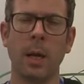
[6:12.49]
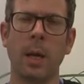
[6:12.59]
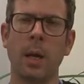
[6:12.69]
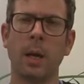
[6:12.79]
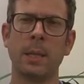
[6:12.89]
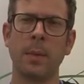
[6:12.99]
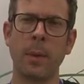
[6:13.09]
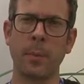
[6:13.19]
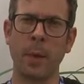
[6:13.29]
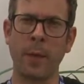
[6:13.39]
It's
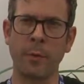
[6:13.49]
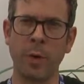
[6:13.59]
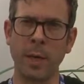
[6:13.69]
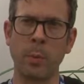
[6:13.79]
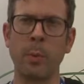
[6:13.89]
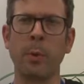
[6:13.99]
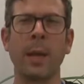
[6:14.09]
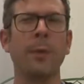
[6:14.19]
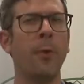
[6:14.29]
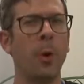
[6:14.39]
something we have created where people
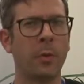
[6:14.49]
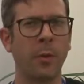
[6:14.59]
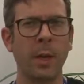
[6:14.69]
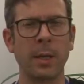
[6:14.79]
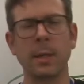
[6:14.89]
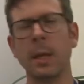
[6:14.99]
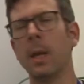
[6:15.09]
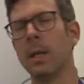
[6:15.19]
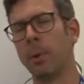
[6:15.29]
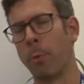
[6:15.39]
can vote for things.
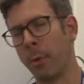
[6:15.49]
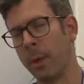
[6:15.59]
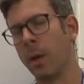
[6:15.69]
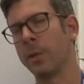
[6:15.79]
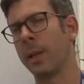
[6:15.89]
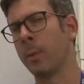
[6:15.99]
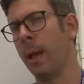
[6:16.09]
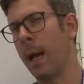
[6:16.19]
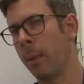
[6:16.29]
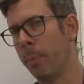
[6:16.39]
So probably also that
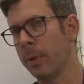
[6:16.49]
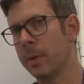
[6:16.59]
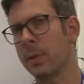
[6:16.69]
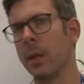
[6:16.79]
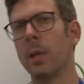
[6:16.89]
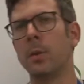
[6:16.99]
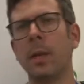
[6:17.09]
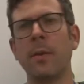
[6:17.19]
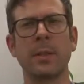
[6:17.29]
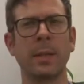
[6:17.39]
will help us
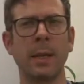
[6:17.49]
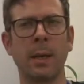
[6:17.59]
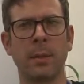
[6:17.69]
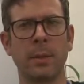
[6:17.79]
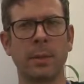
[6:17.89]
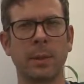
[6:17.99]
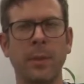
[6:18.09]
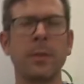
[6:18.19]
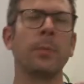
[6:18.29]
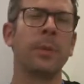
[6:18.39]
give us
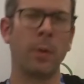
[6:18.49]
some